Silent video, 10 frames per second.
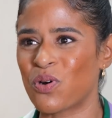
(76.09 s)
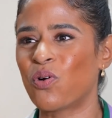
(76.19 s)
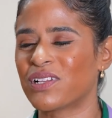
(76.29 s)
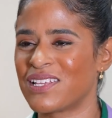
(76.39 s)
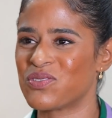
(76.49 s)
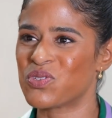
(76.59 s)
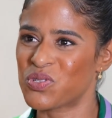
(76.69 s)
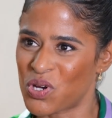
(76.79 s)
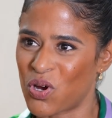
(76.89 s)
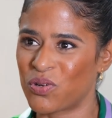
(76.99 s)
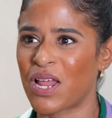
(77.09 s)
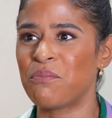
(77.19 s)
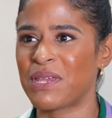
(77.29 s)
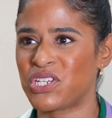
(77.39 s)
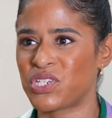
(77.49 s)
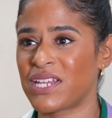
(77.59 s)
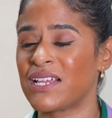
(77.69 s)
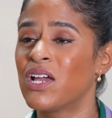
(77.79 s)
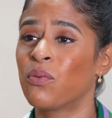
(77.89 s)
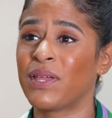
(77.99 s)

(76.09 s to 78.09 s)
Ogland Stone, Amici.